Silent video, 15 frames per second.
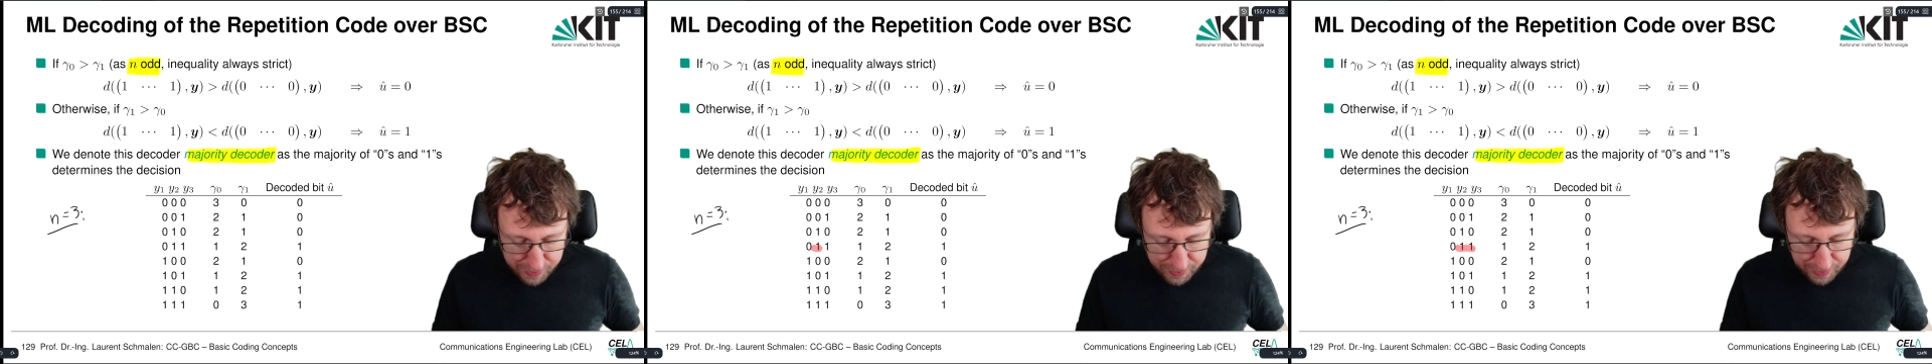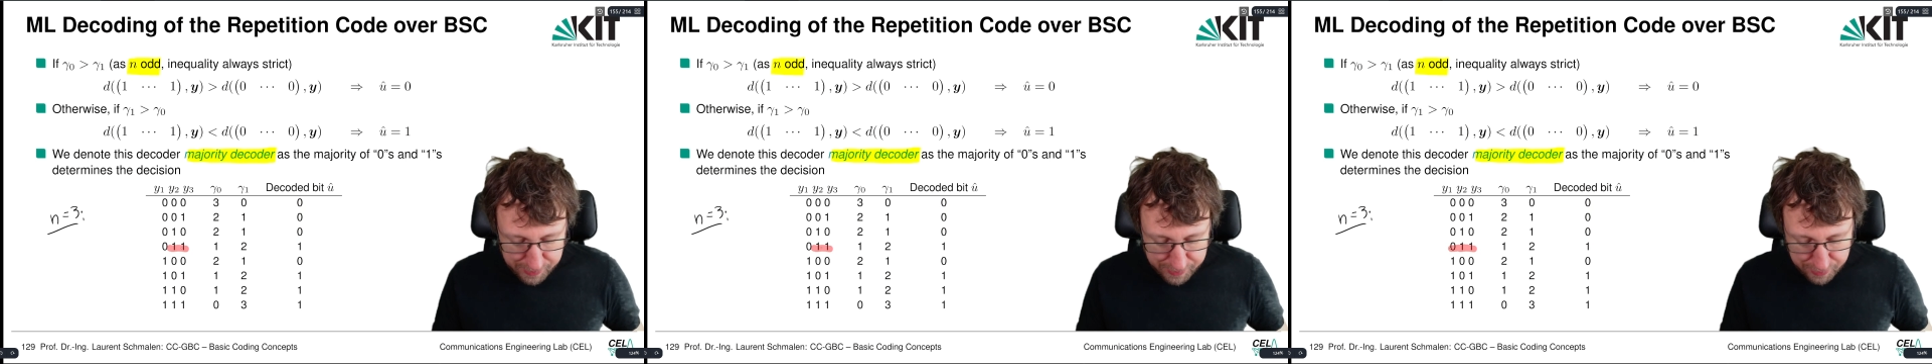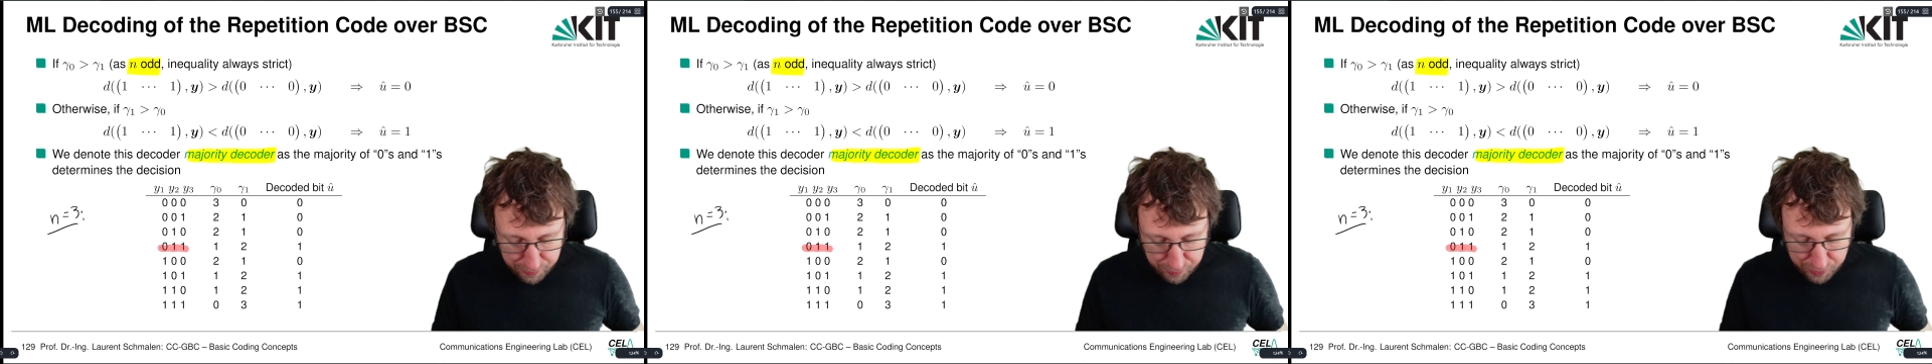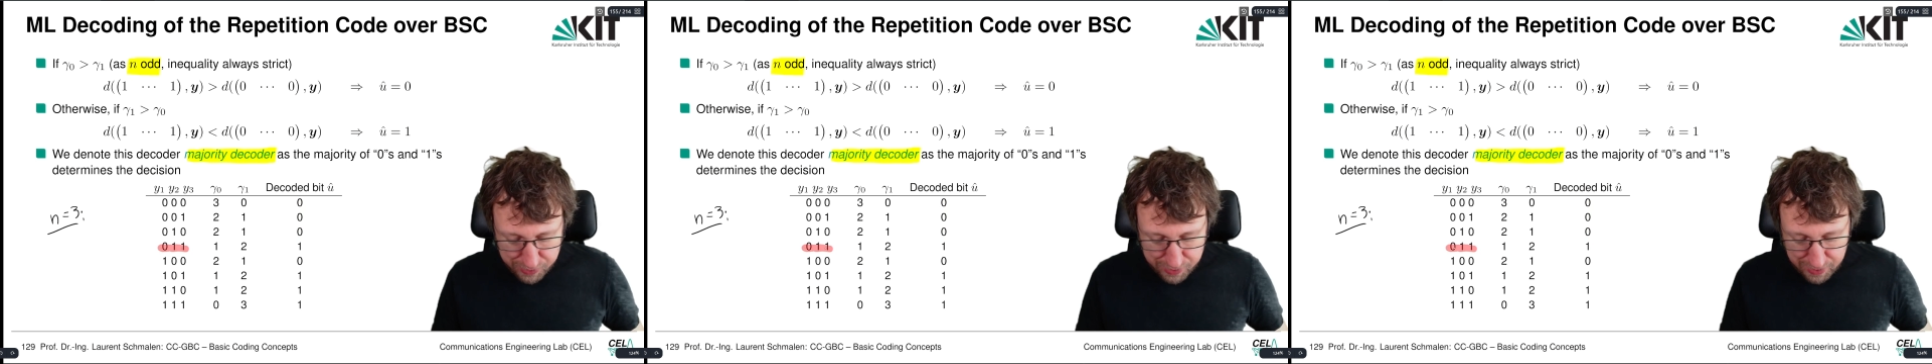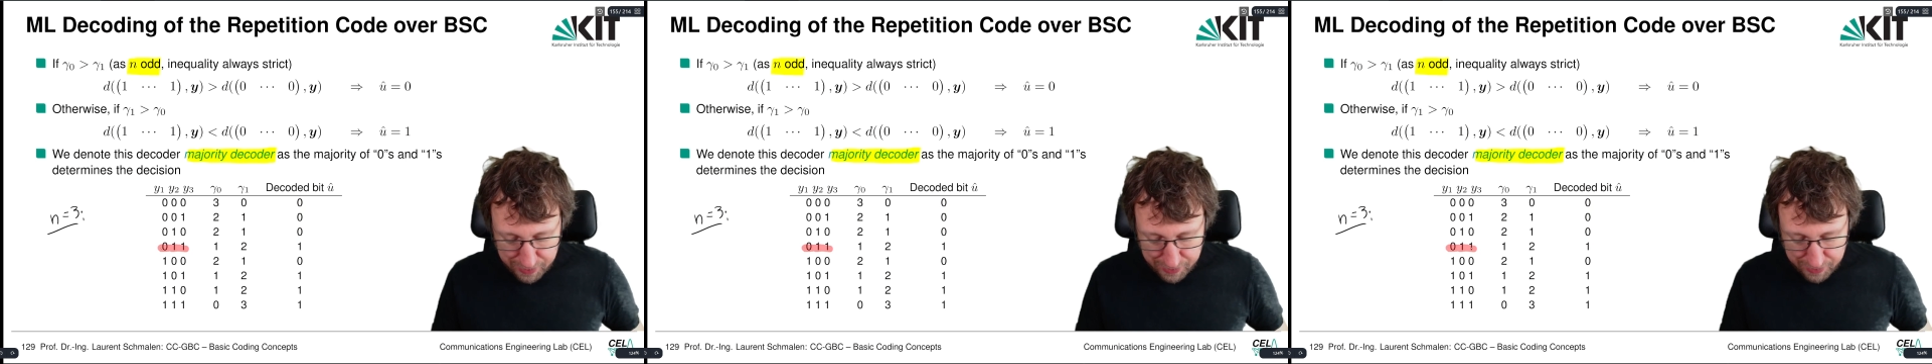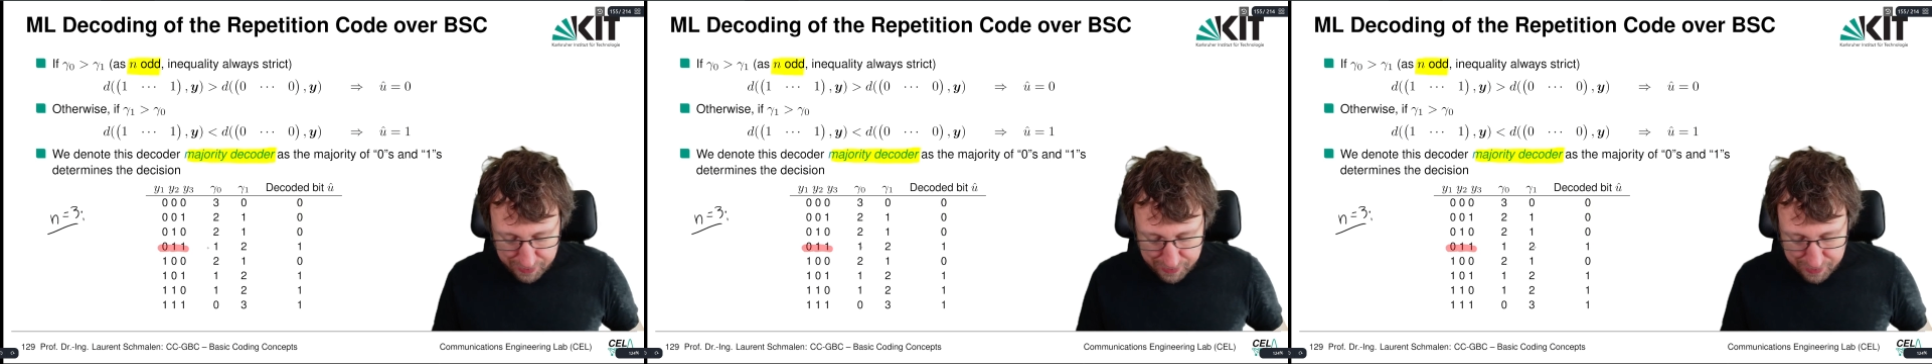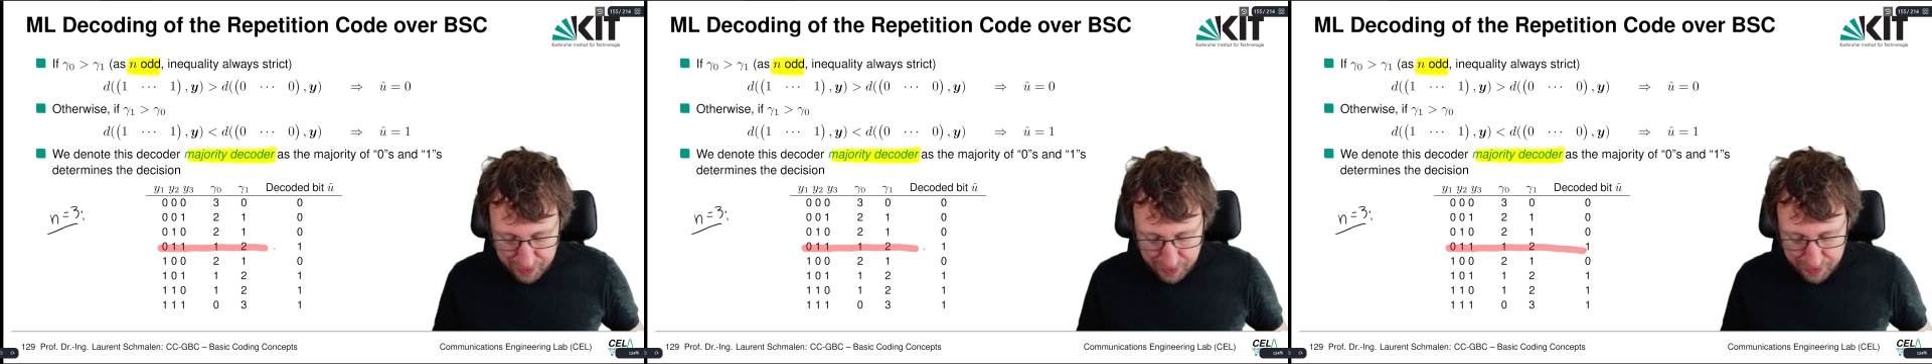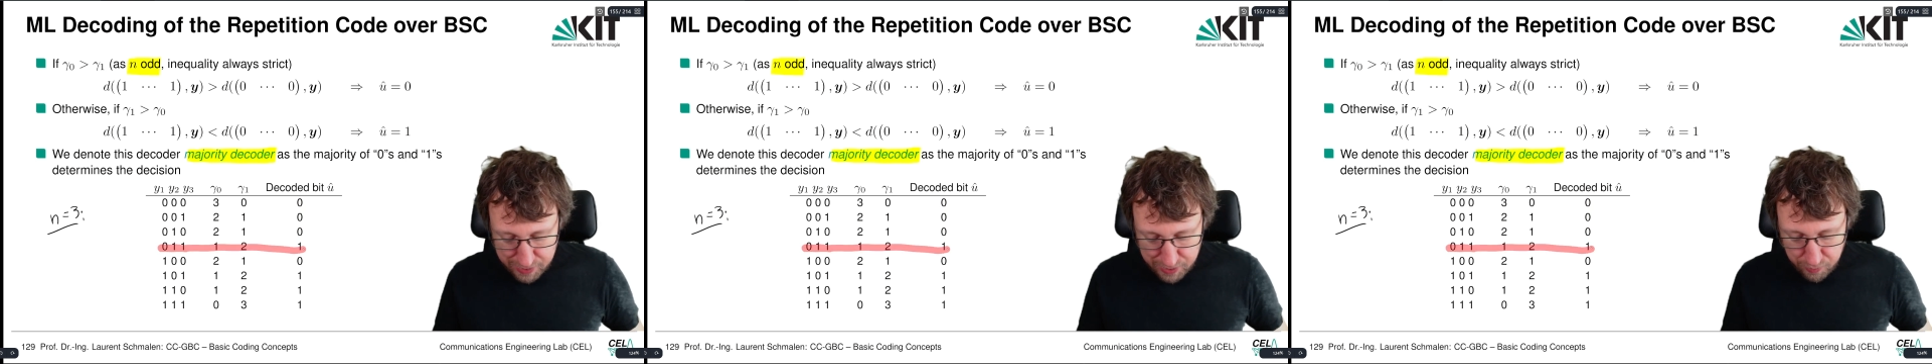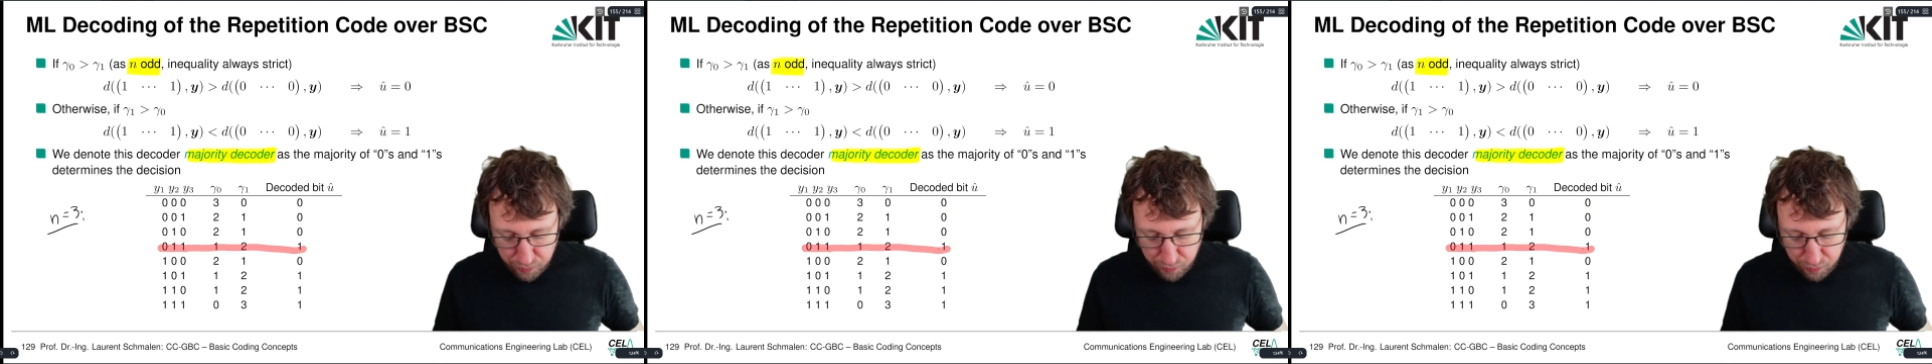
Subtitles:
than zeros, like in this case,